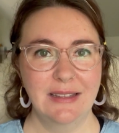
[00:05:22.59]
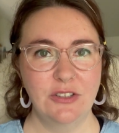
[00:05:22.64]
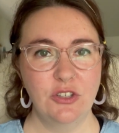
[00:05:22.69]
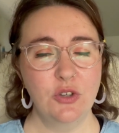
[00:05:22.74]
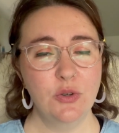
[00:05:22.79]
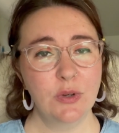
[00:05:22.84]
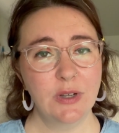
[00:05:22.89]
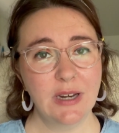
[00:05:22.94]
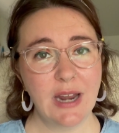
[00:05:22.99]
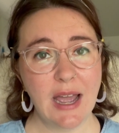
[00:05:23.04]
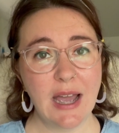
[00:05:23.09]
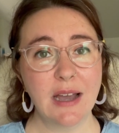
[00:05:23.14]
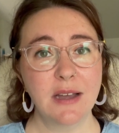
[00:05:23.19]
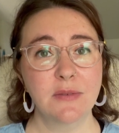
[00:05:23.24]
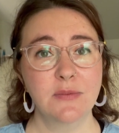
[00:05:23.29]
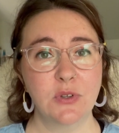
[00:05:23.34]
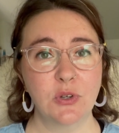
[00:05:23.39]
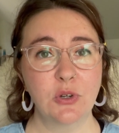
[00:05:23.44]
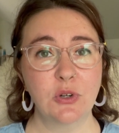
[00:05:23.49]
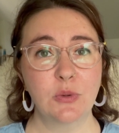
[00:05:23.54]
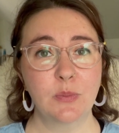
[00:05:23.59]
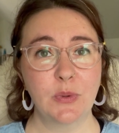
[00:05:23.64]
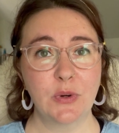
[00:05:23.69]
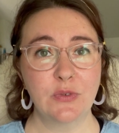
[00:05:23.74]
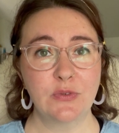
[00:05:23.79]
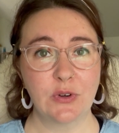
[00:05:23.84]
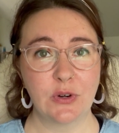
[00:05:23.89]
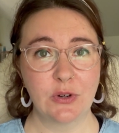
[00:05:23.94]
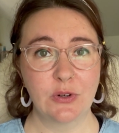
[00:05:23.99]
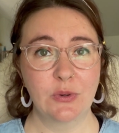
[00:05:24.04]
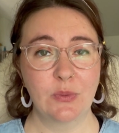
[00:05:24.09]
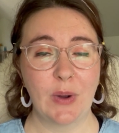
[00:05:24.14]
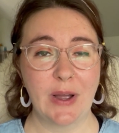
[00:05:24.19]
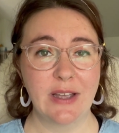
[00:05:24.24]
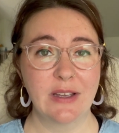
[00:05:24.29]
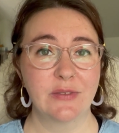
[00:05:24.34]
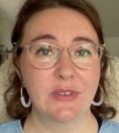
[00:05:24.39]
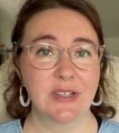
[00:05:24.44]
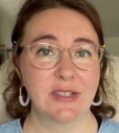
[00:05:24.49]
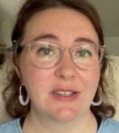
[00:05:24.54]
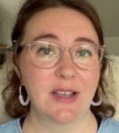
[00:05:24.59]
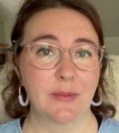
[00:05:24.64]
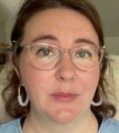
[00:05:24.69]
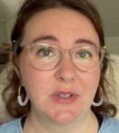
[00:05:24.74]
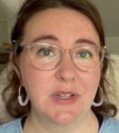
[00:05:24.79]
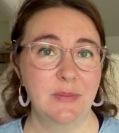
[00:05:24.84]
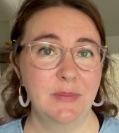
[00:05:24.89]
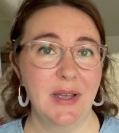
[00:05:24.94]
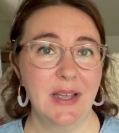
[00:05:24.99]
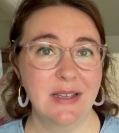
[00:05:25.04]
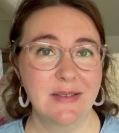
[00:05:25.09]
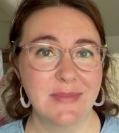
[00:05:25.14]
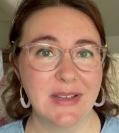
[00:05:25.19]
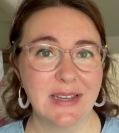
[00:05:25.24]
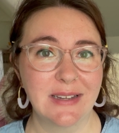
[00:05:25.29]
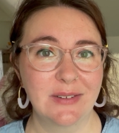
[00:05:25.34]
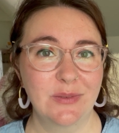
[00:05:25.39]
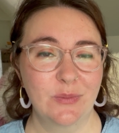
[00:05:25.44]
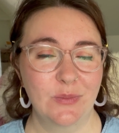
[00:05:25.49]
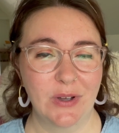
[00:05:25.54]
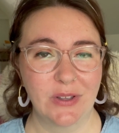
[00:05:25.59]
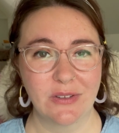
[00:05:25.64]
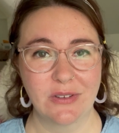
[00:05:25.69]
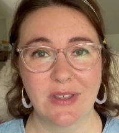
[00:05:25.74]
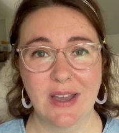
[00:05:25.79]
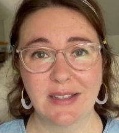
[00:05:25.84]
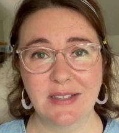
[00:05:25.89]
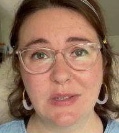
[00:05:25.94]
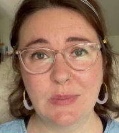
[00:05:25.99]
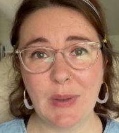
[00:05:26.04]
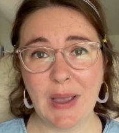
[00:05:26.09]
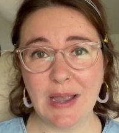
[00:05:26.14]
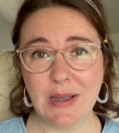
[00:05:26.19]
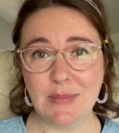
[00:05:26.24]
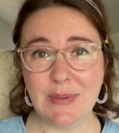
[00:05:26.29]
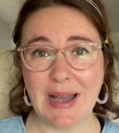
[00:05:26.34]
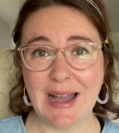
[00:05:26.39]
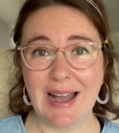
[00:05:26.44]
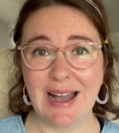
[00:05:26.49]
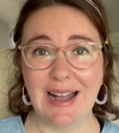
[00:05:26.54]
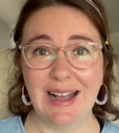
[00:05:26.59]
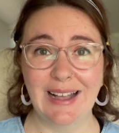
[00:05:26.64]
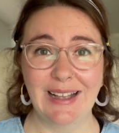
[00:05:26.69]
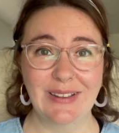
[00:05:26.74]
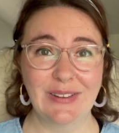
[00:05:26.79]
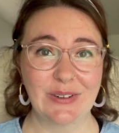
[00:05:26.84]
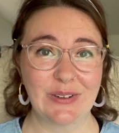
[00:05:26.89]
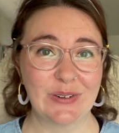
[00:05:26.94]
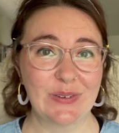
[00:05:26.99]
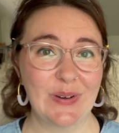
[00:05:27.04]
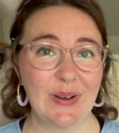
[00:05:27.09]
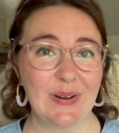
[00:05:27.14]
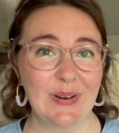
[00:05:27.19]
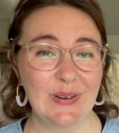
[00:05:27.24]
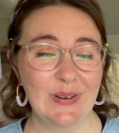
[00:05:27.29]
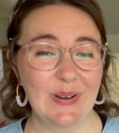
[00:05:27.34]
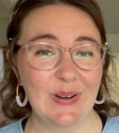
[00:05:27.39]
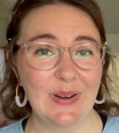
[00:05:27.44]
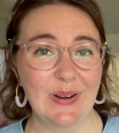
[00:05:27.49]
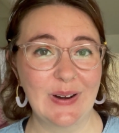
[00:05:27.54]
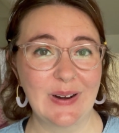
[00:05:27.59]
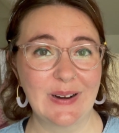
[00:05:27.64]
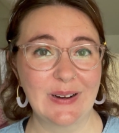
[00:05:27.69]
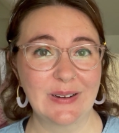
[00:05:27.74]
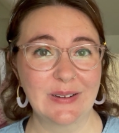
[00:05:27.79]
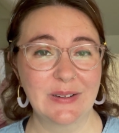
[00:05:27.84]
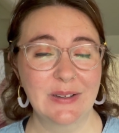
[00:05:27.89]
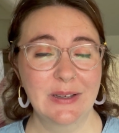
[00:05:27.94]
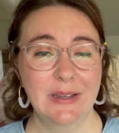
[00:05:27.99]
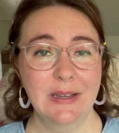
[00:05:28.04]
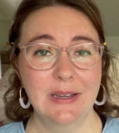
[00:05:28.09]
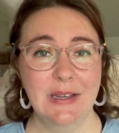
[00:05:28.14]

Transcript: You can have your preferred way of accepting payment, whether that's PayPal or credit card,